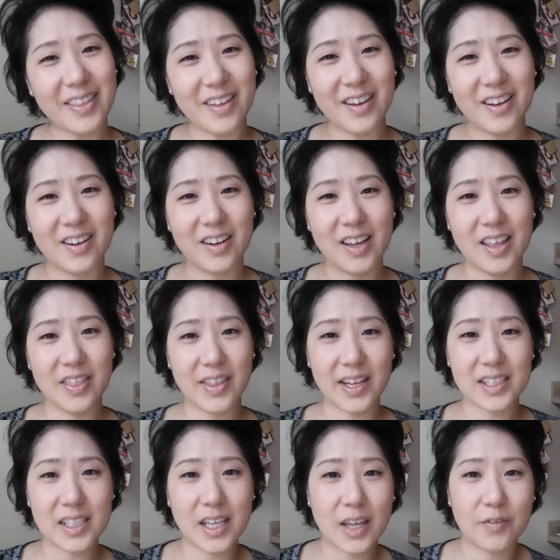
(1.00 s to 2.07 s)
Hi there, and
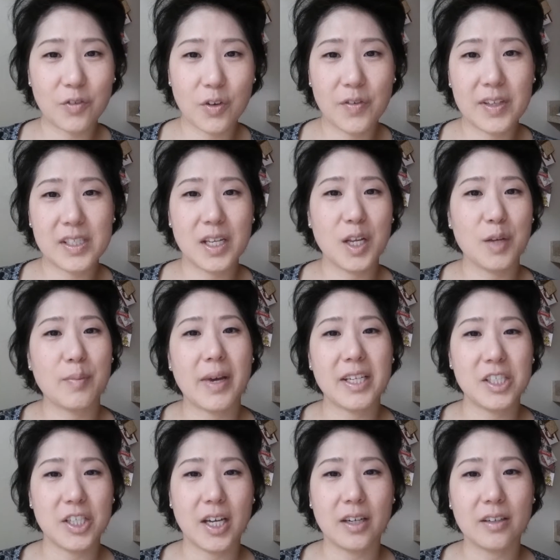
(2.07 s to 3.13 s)
thanks again for visiting my
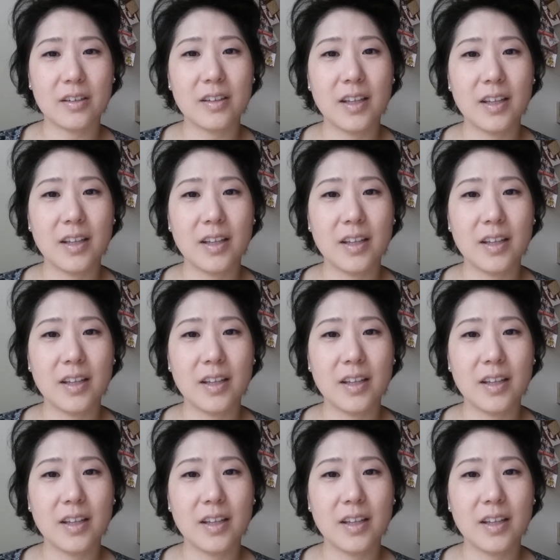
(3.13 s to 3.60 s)
channel.